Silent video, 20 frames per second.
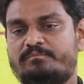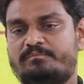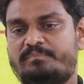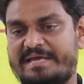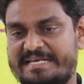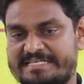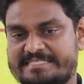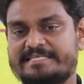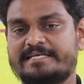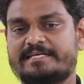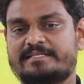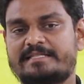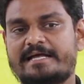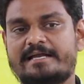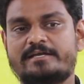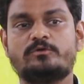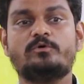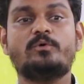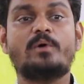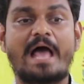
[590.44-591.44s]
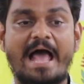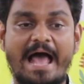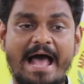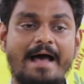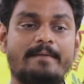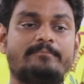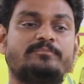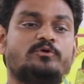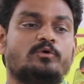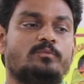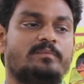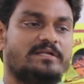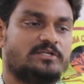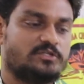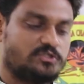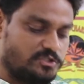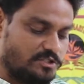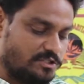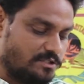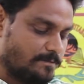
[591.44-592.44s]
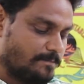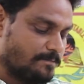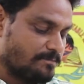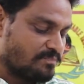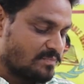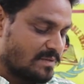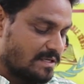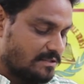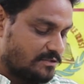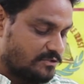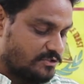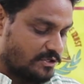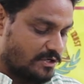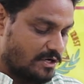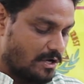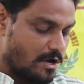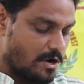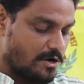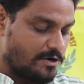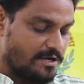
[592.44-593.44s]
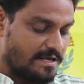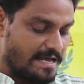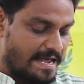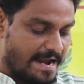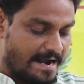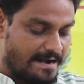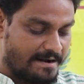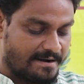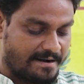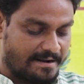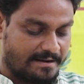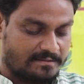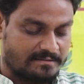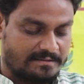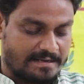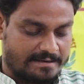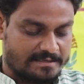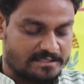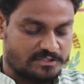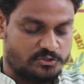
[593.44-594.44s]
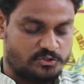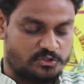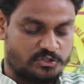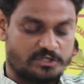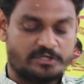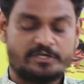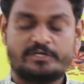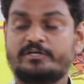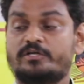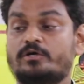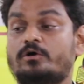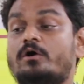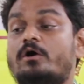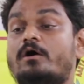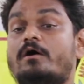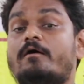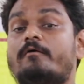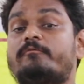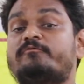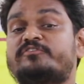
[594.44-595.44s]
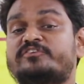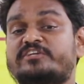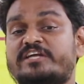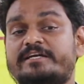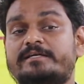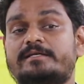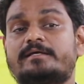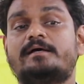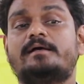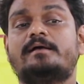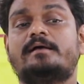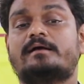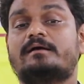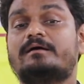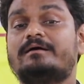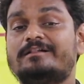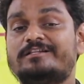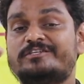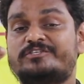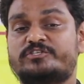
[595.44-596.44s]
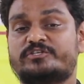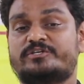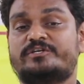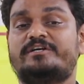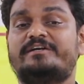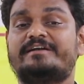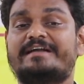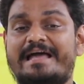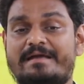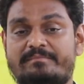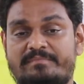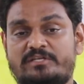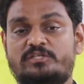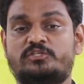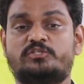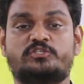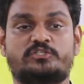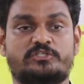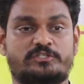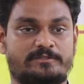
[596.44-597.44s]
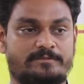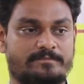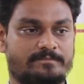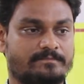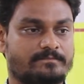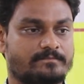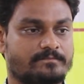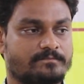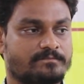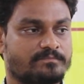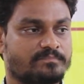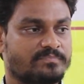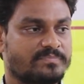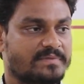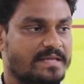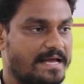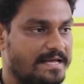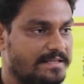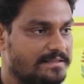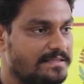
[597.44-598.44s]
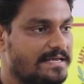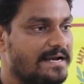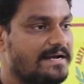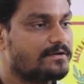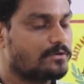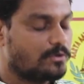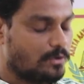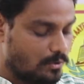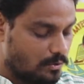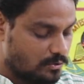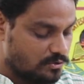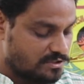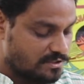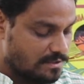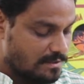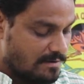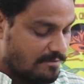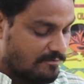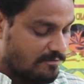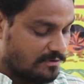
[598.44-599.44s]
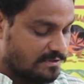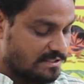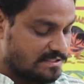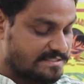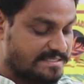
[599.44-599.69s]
basic that you have to mention Gerard Hendrik, that is Gerd Hofstede cultural dimension, and that goes for the